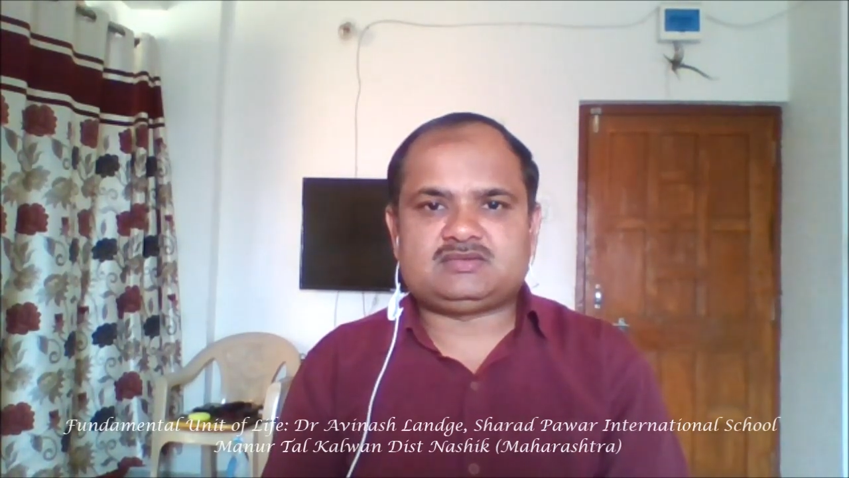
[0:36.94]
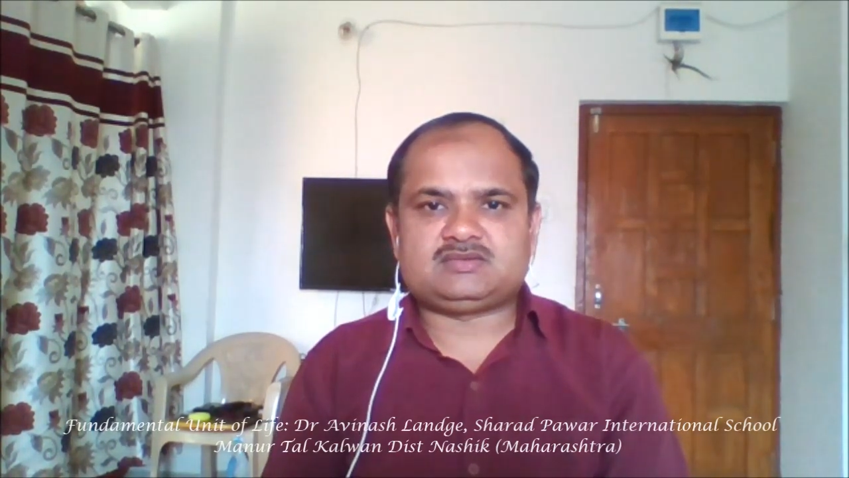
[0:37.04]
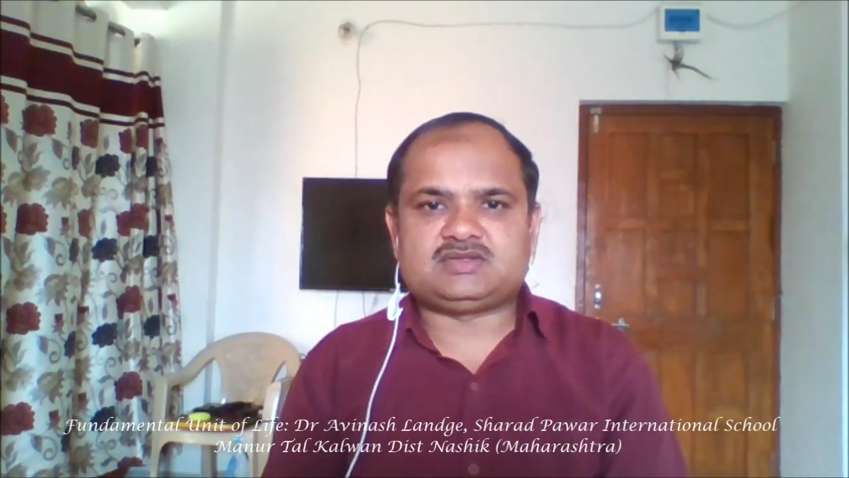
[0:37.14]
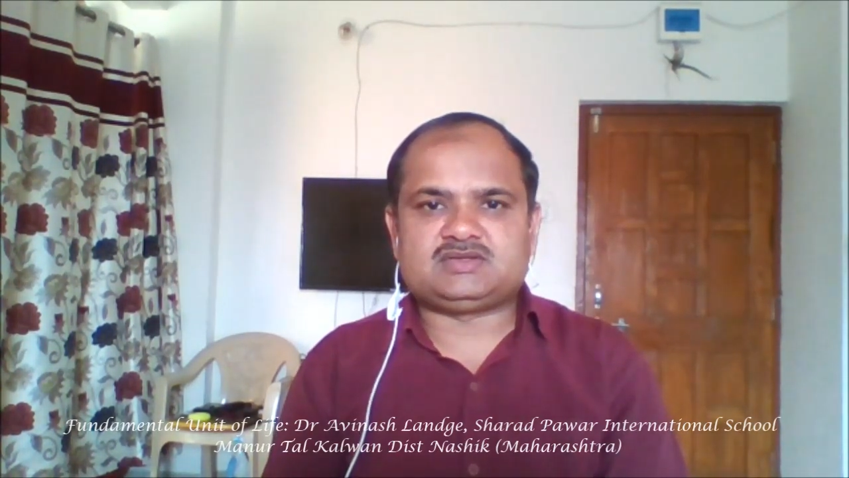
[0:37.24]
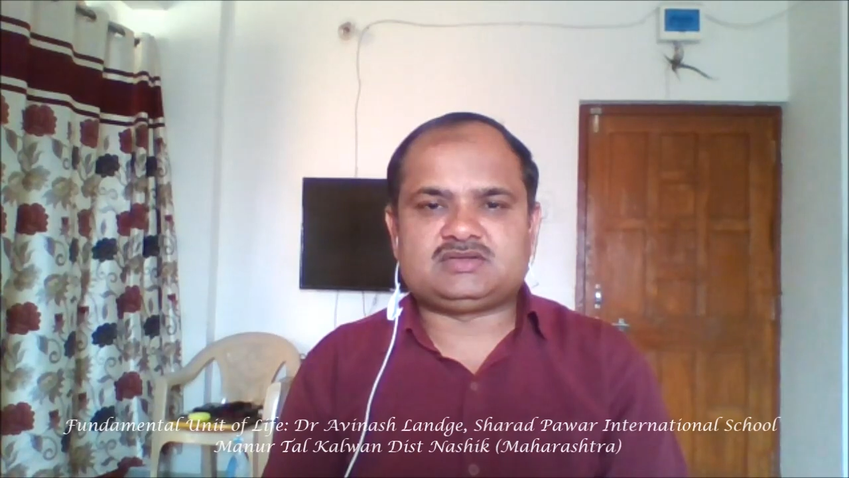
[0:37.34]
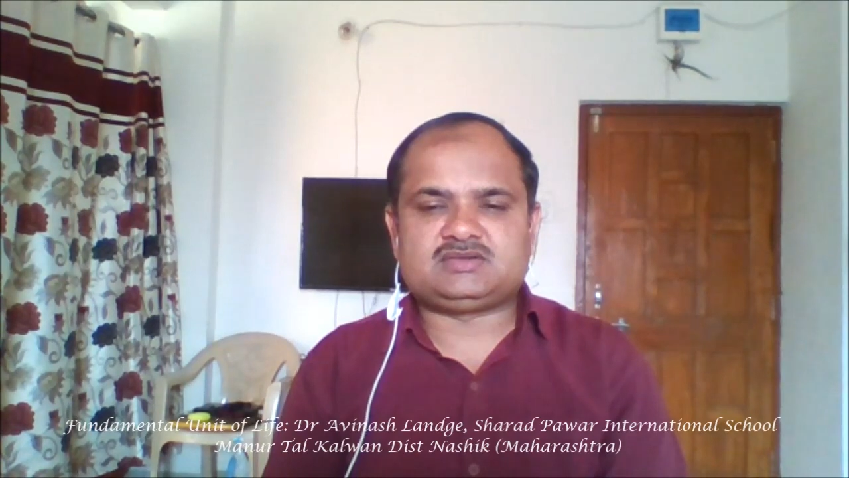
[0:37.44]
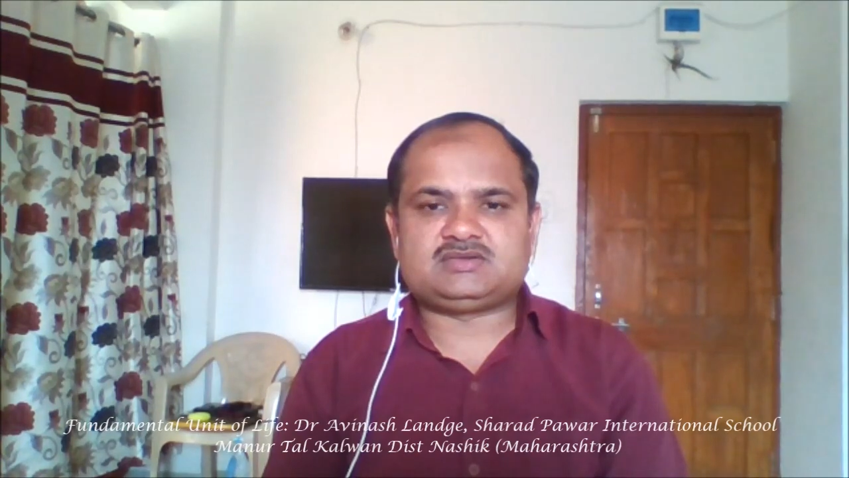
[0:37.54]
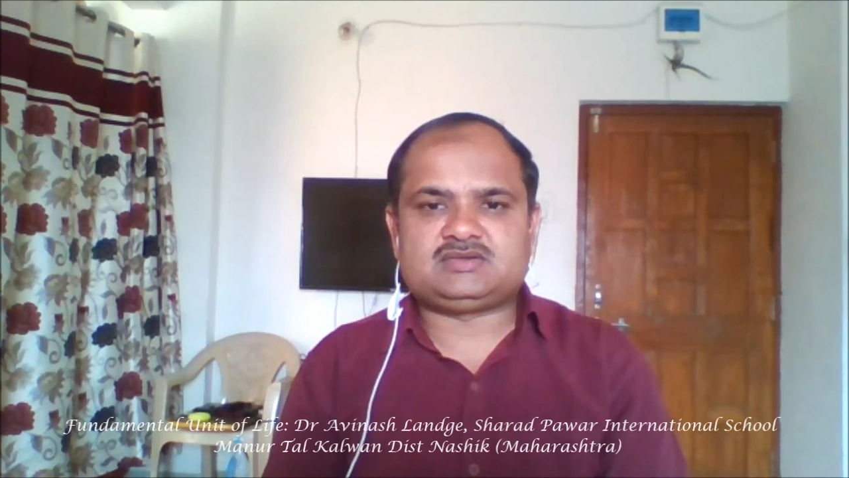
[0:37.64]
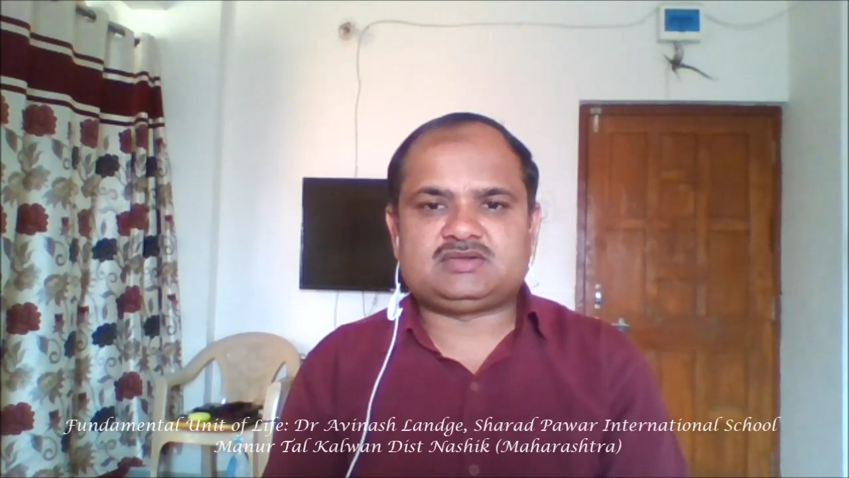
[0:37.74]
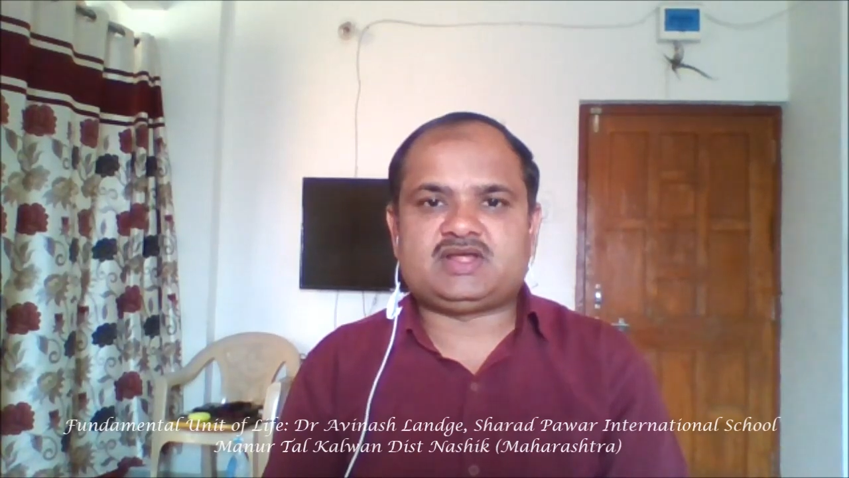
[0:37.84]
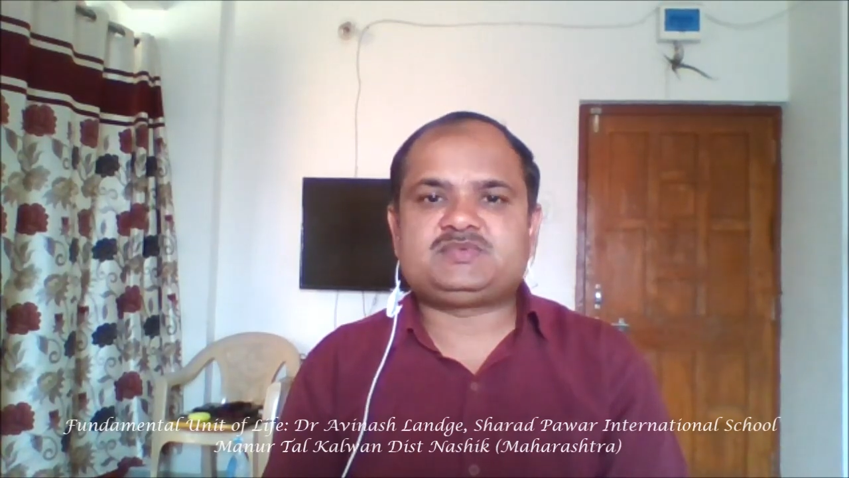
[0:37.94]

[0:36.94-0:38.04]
The life